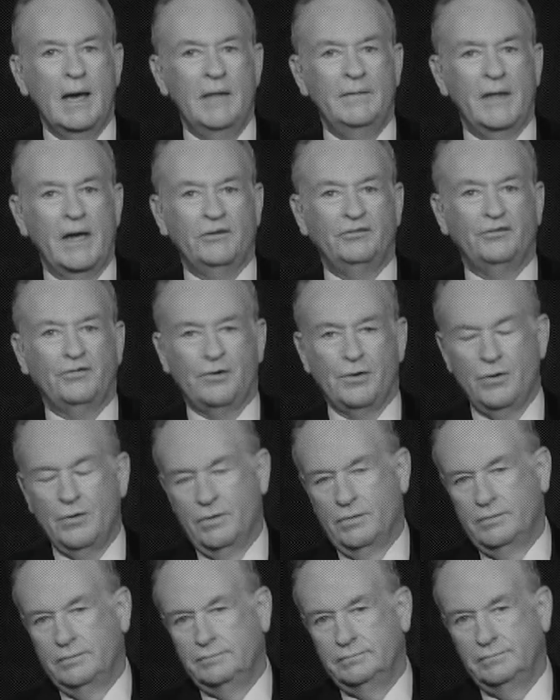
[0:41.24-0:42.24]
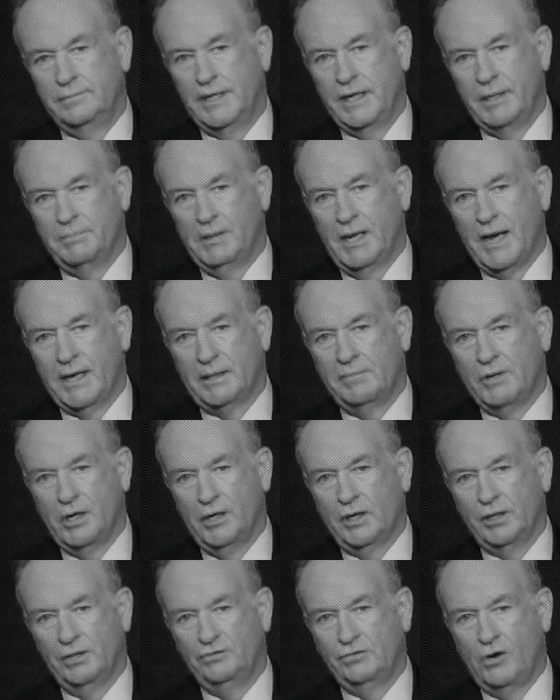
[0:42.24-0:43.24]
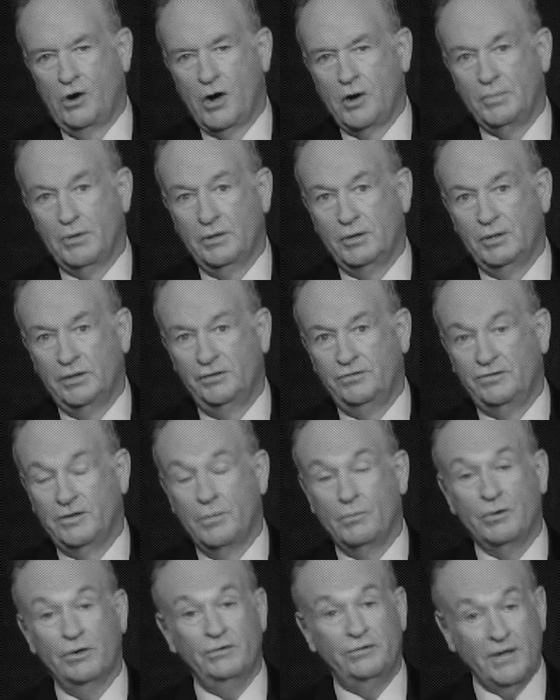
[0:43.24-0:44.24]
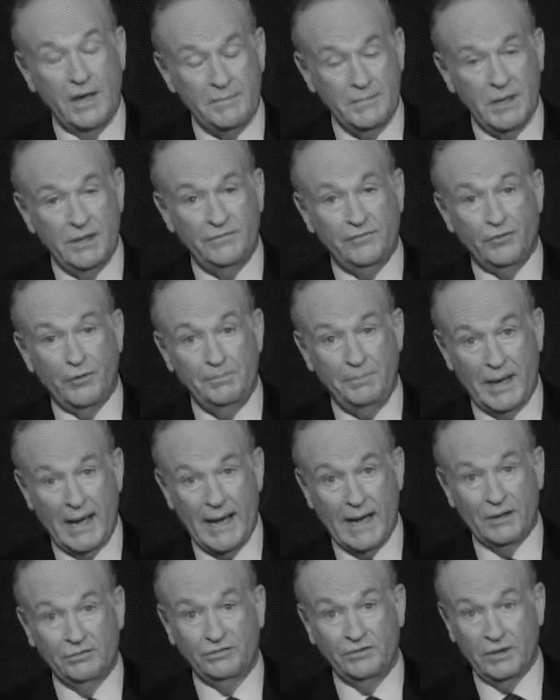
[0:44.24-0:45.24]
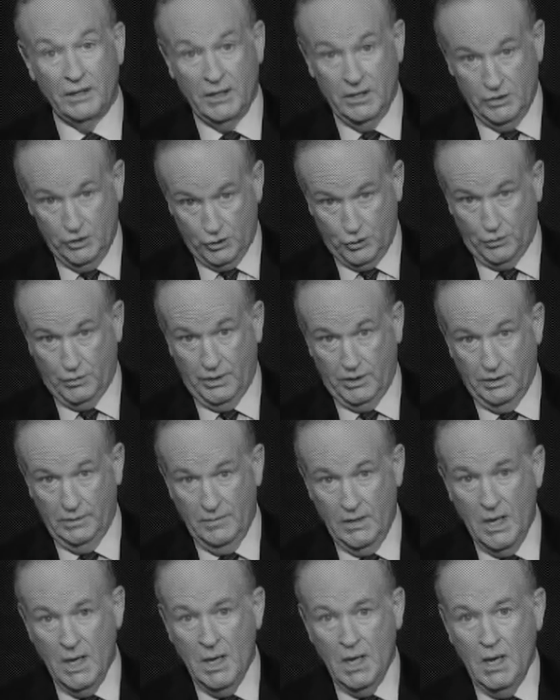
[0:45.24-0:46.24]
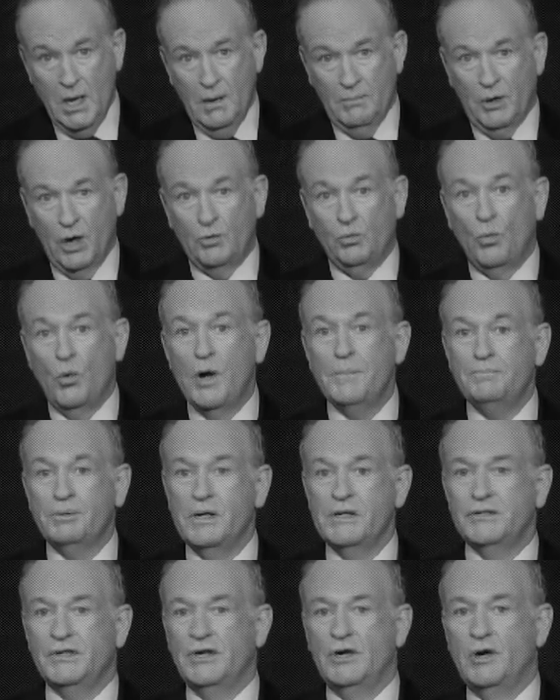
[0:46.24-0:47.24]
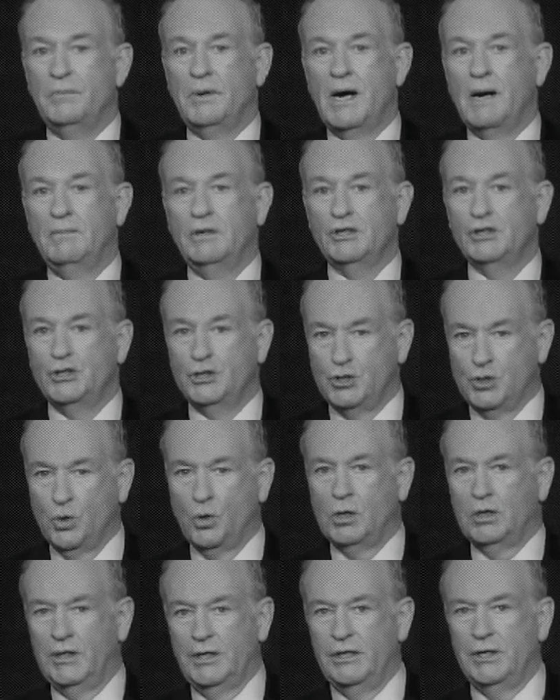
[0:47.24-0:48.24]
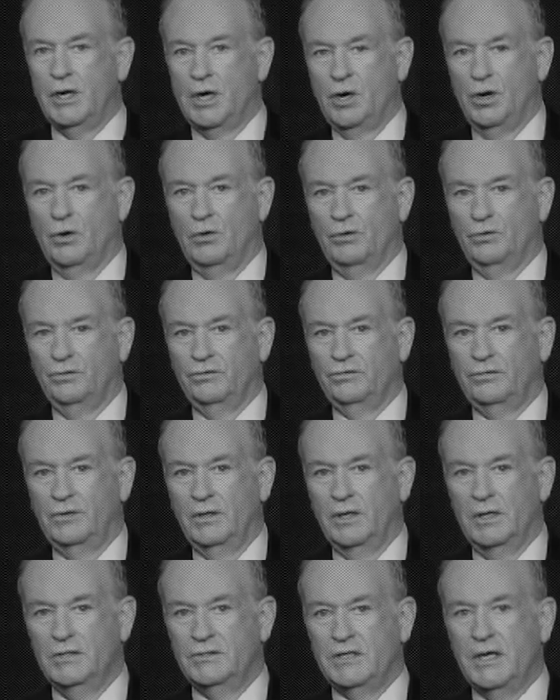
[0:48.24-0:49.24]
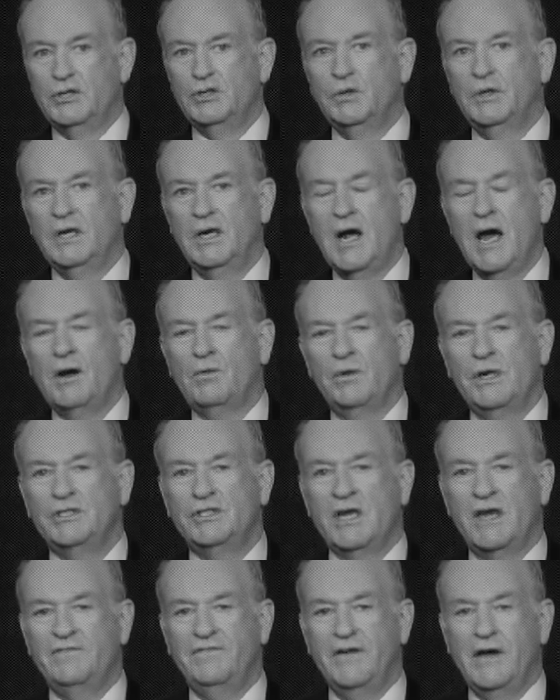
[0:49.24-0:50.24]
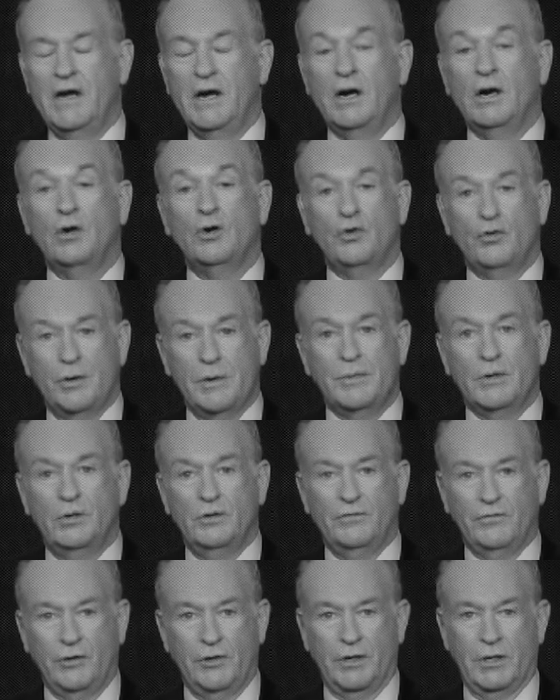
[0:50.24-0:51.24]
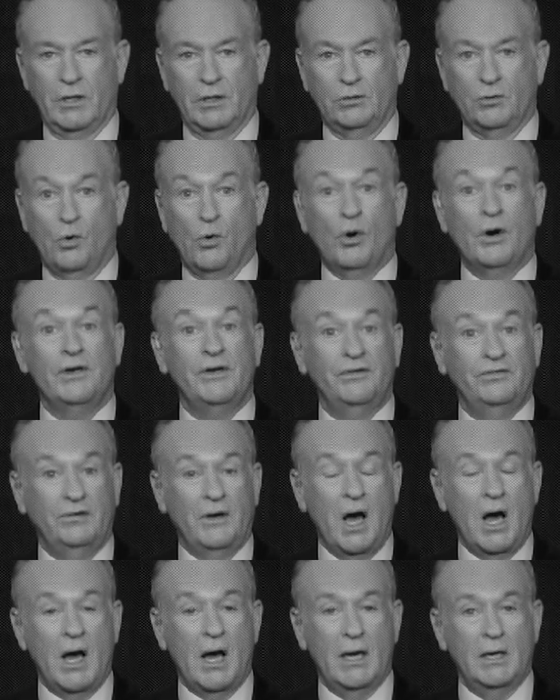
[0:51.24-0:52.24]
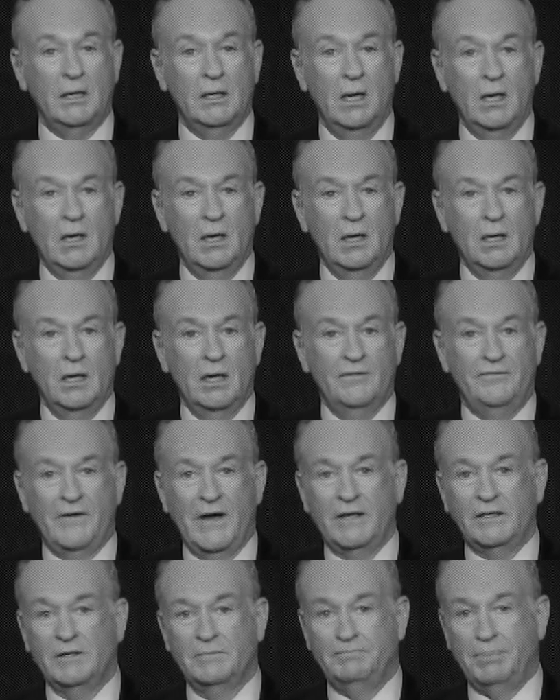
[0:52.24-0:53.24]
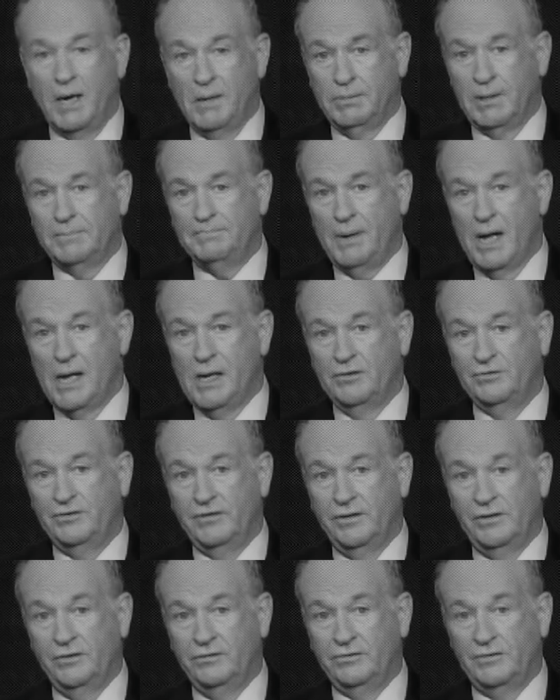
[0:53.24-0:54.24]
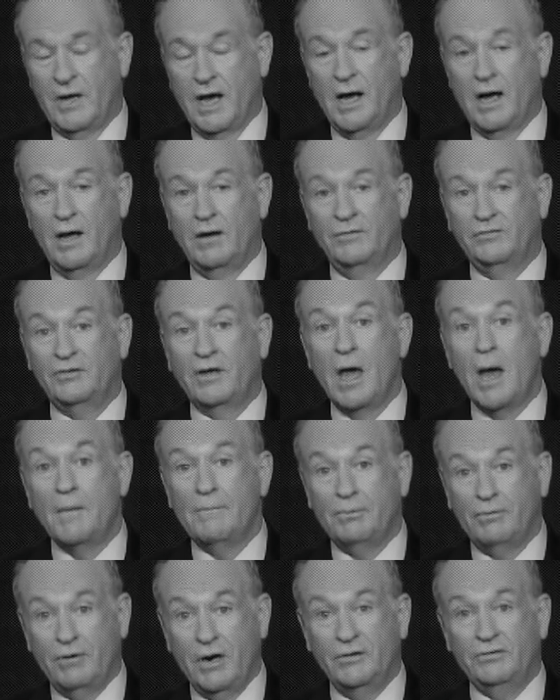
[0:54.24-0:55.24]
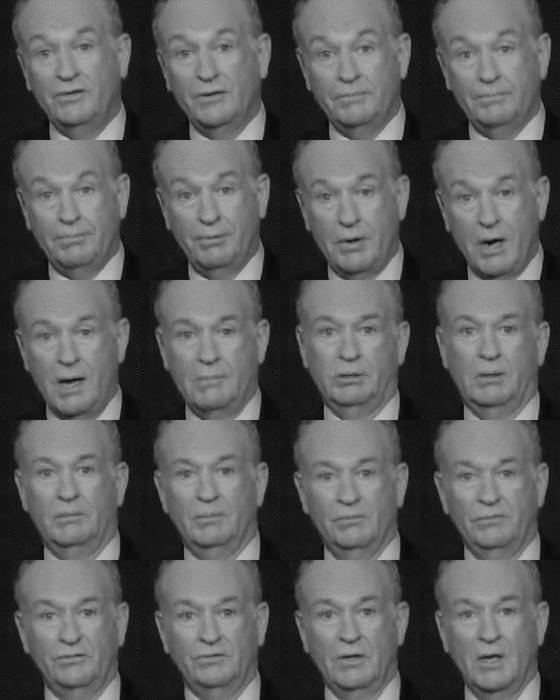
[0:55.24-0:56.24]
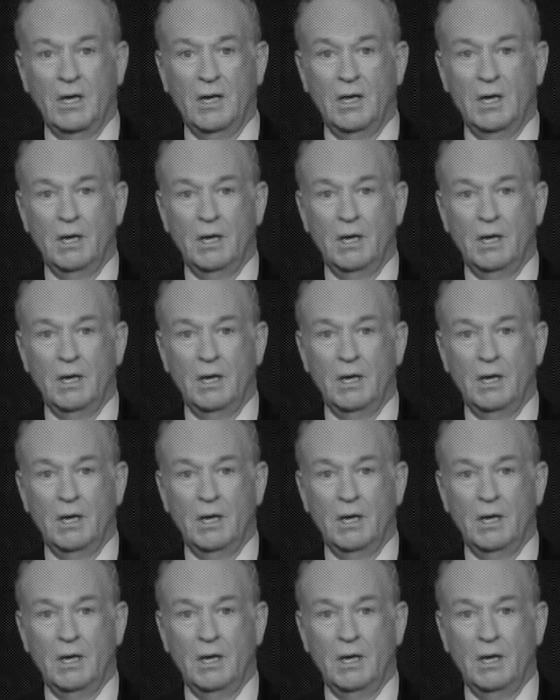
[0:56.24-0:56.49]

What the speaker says: And that's true. Many black Americans harbor at least some resentment for past injury. But what President Obama surely knows is that you cannot reach a fair criminal verdict or design effective public policy that solves present problems